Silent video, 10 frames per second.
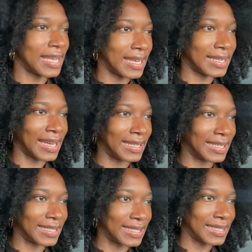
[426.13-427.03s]
10 and it
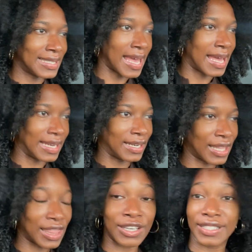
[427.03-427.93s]
is
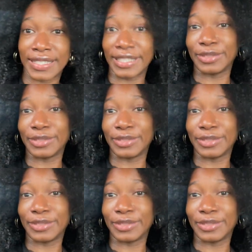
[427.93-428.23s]
10.13.